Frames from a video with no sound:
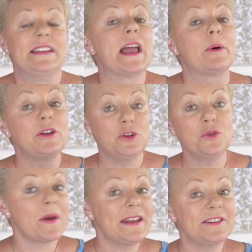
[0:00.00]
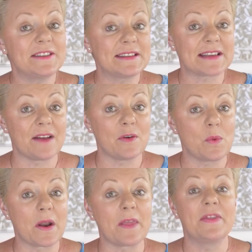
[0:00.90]
Now, are you ready to discover
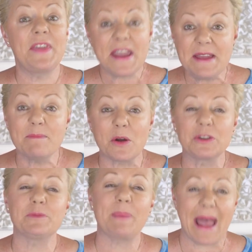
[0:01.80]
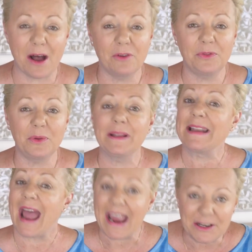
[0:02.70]
one of the most powerful
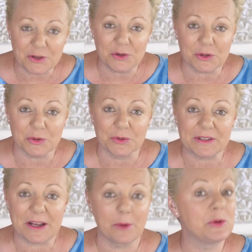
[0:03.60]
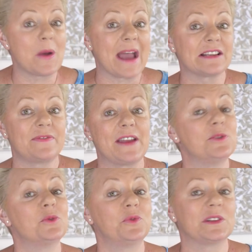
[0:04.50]
and ancient tools to help you activate
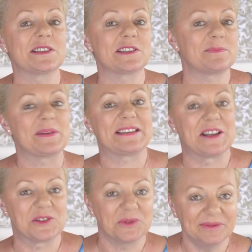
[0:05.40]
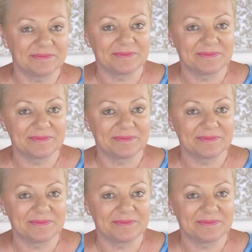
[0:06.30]
your fullest potential?